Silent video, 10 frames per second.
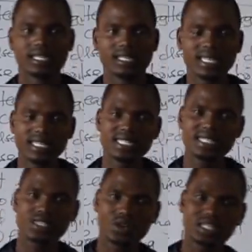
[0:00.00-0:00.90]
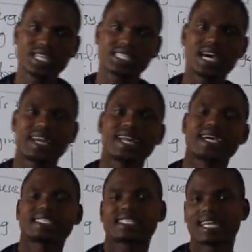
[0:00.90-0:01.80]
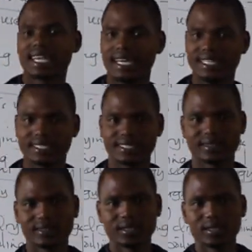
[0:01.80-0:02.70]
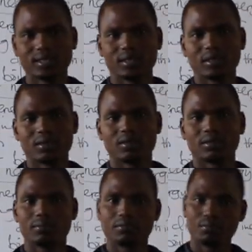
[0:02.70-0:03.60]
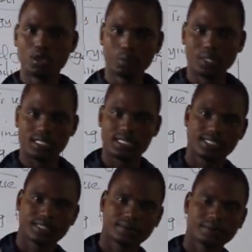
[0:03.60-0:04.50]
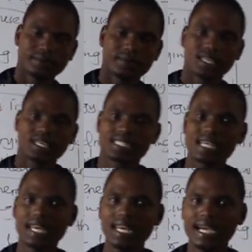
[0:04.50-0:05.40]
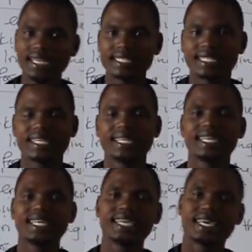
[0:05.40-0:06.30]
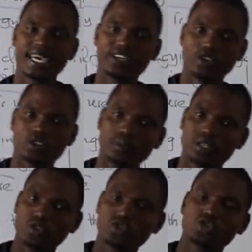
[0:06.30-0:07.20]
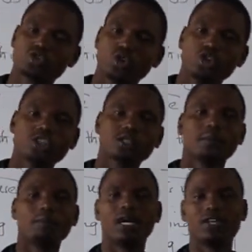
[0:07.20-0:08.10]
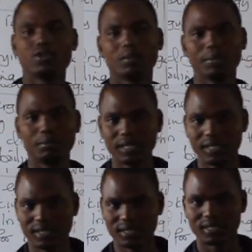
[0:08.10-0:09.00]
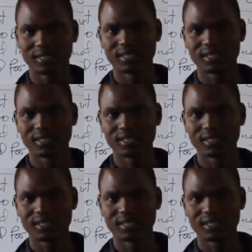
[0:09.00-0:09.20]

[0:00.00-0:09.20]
These sources are like sunlight. Pupils. Sunlight cannot be controlled by human beings.